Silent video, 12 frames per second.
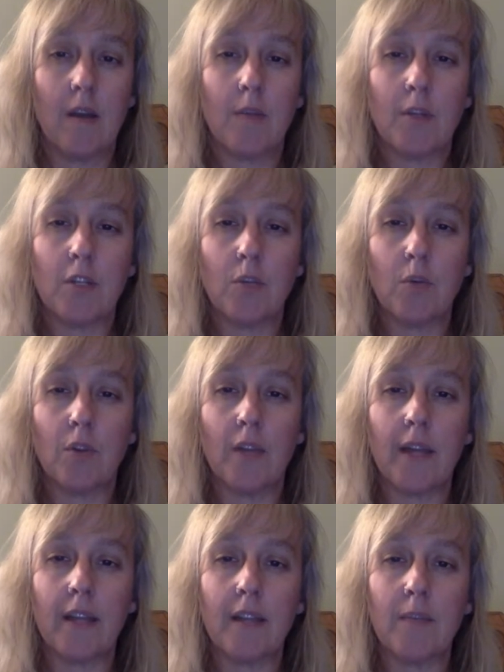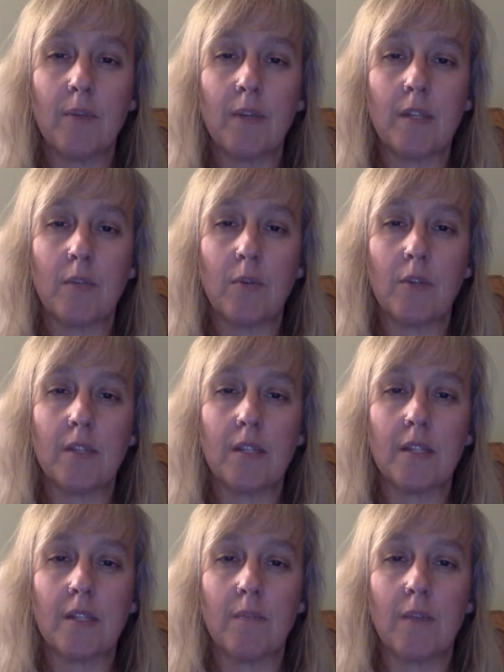but you will likely be experiencing
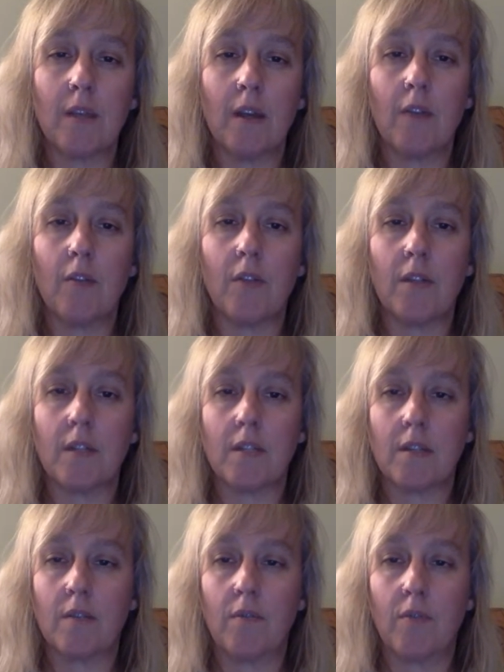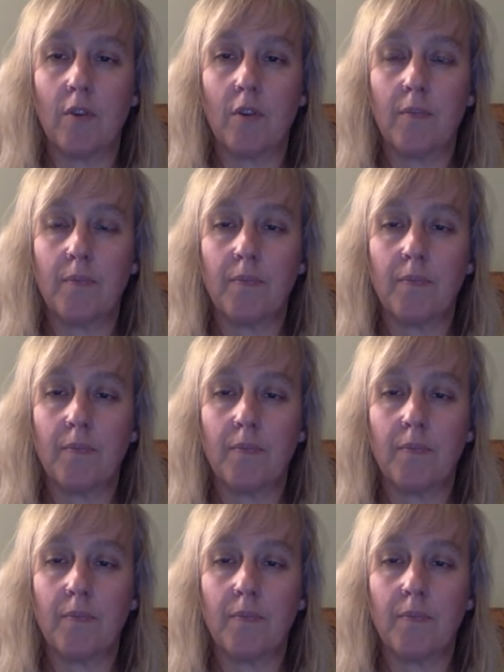something other than discomfort.